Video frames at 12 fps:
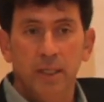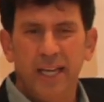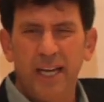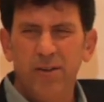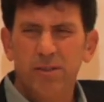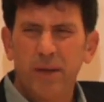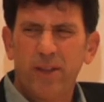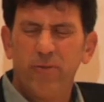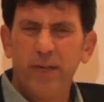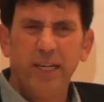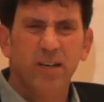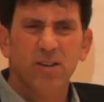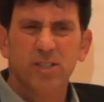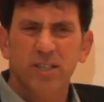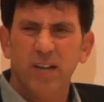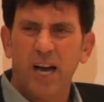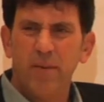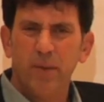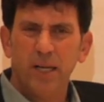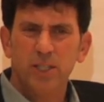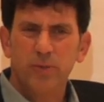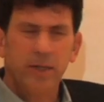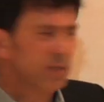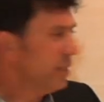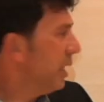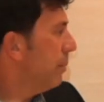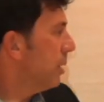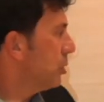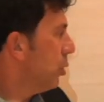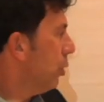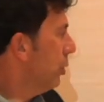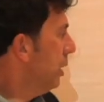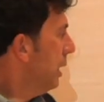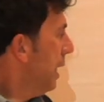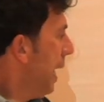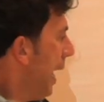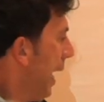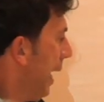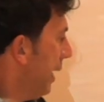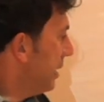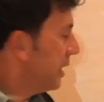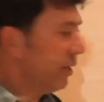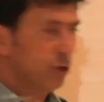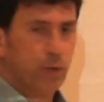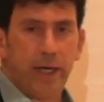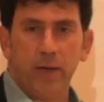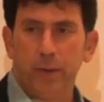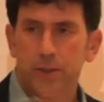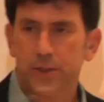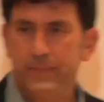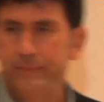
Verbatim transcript: He was about three years and nine months, three years and ten months old, and he's got no training wheels.